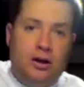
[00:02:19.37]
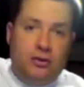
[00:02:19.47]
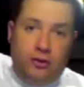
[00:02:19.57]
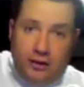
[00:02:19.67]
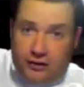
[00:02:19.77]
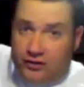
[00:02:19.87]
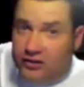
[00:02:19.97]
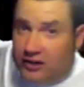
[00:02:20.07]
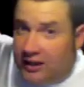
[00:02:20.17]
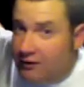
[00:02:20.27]
so you can
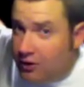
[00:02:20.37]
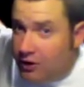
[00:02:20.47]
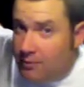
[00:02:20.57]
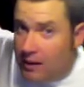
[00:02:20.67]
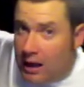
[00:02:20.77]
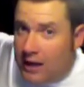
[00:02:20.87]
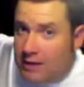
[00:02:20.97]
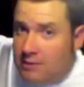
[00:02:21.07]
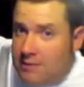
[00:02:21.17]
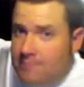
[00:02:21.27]
see everything
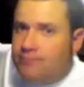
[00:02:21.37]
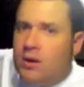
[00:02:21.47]
behind me.